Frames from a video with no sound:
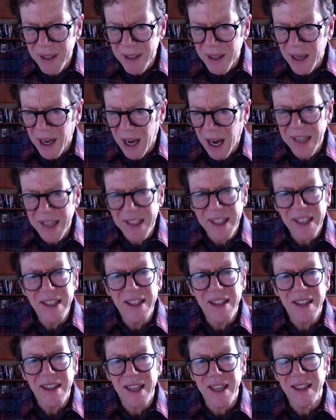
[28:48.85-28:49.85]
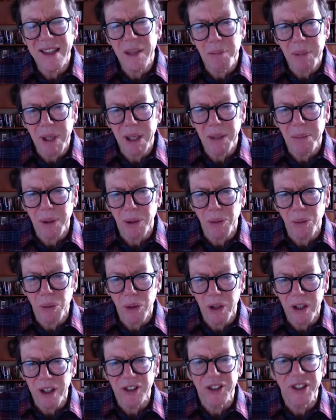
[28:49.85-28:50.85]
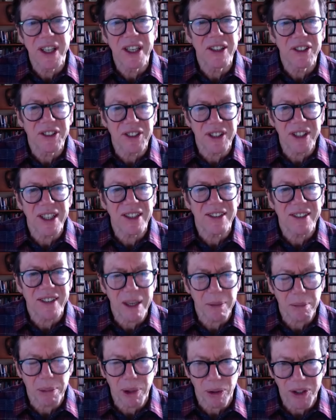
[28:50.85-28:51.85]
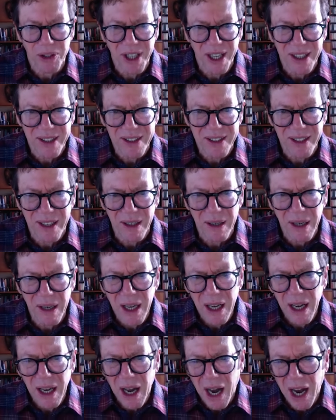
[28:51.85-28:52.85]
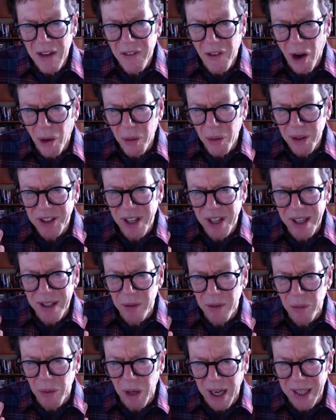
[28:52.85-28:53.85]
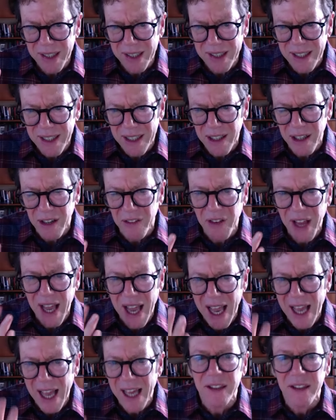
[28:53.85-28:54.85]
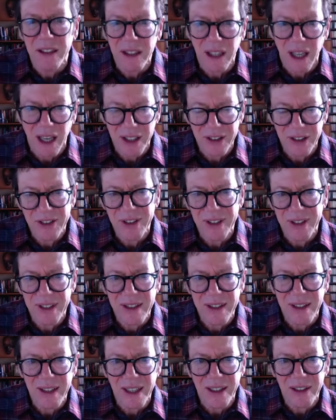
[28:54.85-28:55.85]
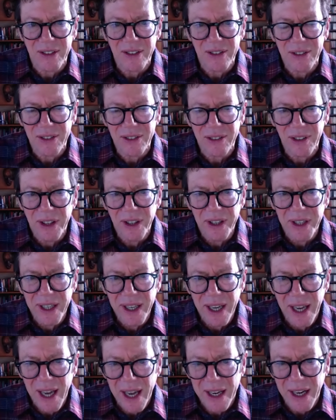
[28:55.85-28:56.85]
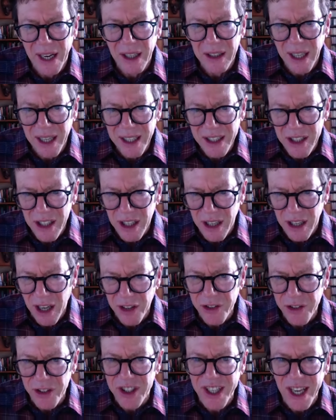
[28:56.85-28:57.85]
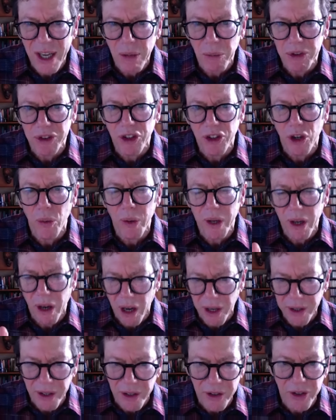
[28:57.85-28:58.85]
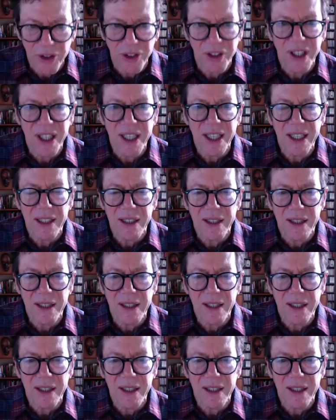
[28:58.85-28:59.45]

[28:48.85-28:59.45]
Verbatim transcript: I didn't think that people were as innocent as they protested. I've always had an idea of analyzing things, and I like to understand what's going on underneath.